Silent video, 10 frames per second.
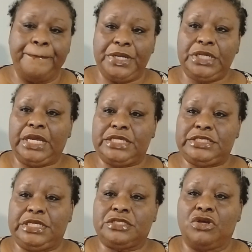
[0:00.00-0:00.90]
But like I
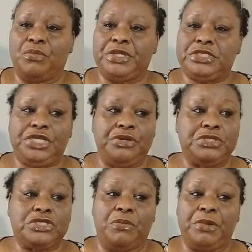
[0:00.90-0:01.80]
said, it's gonna be a
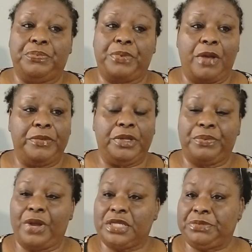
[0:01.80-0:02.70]
series. It's gonna be probably
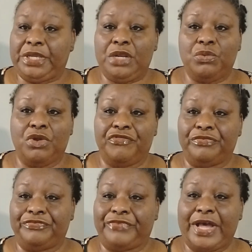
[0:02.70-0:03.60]
approximately anywhere
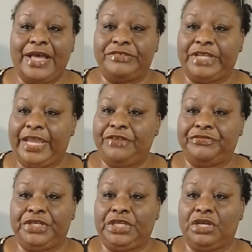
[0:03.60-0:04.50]
from 5 to
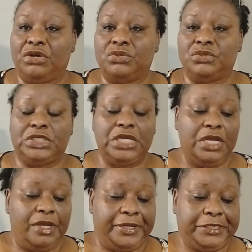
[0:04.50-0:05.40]
8 videos.
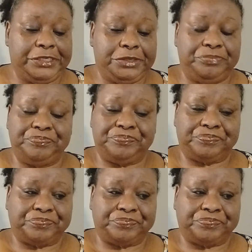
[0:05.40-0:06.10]
Um,